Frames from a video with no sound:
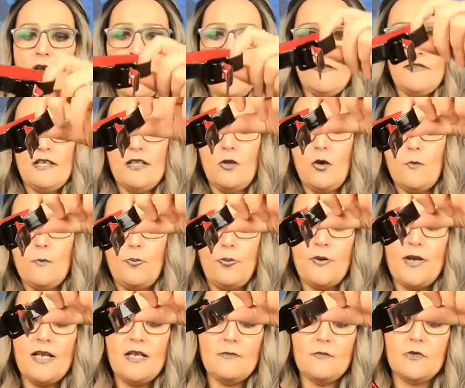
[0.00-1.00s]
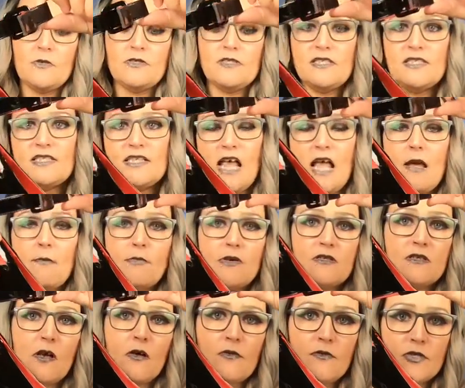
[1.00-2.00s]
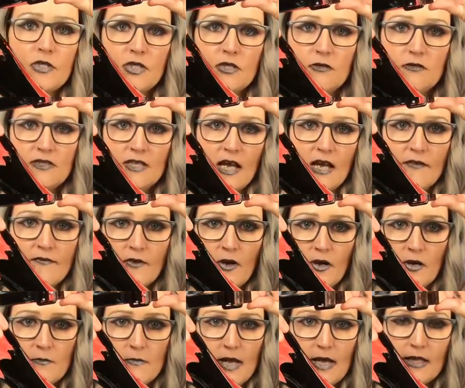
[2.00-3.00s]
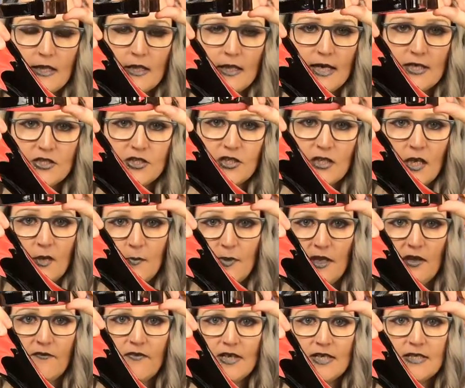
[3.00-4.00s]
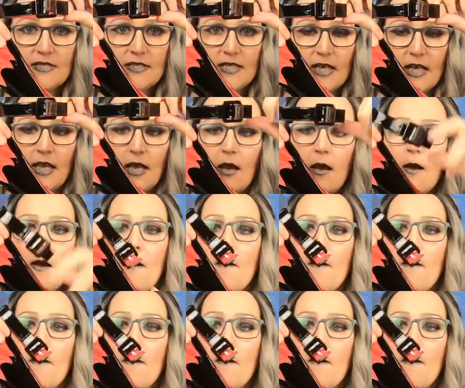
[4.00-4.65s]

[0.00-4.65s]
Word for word: And they look pretty much the same as all the shoes that I've got in my collection that are PVC.